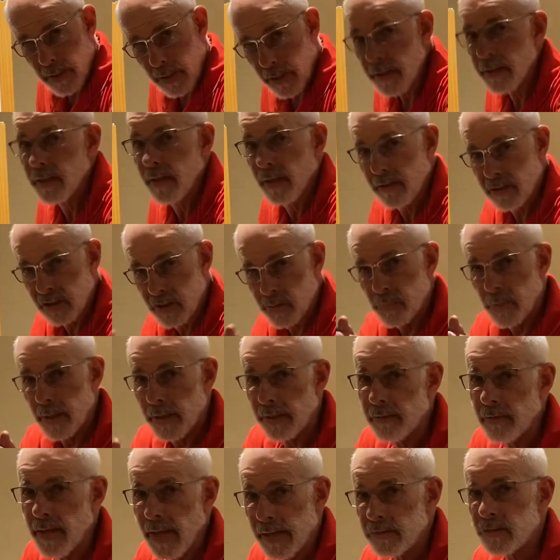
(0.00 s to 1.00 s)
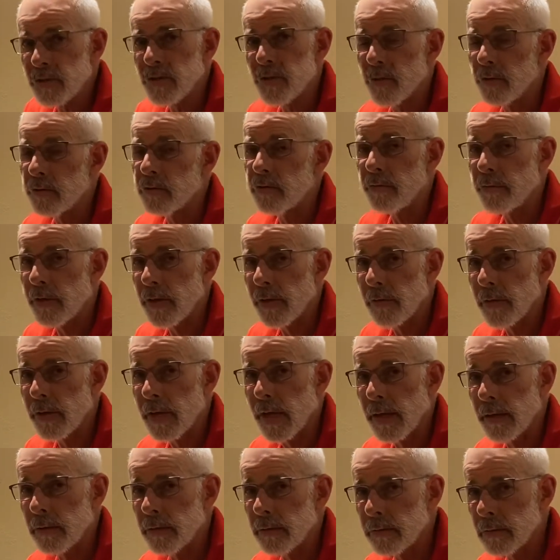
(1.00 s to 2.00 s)
and I'll explain that to you at the very
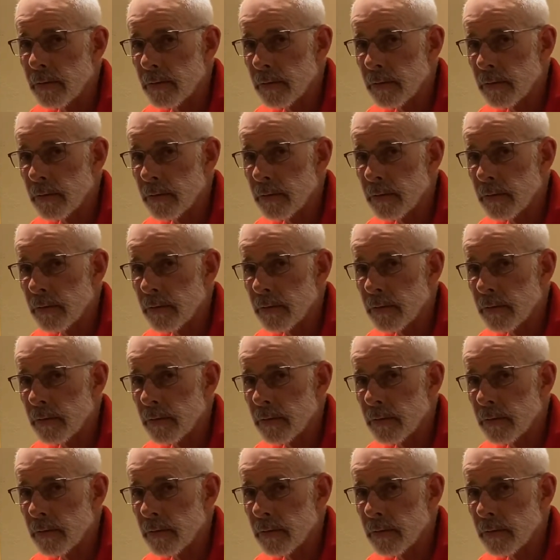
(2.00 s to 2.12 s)
end